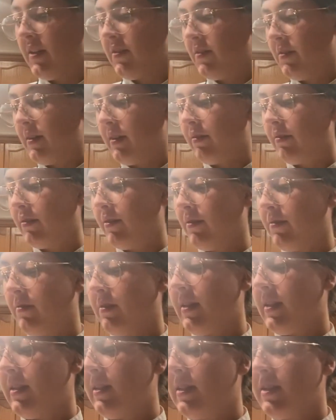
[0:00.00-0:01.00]
to include
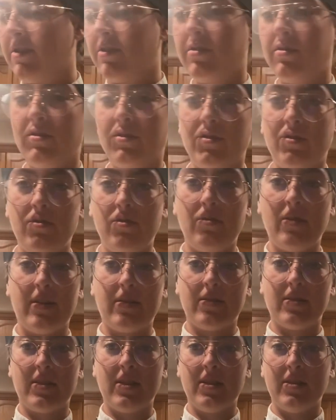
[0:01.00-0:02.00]
the additional 2
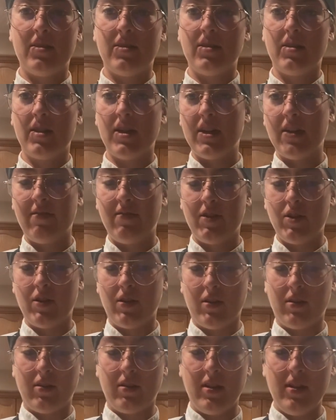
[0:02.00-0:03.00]
ounces of
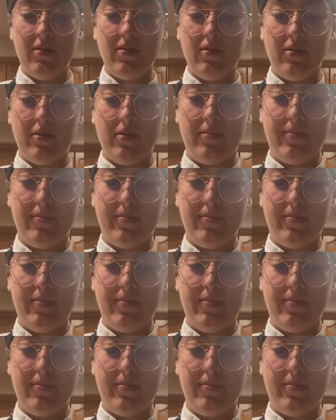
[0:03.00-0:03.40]
chocolate,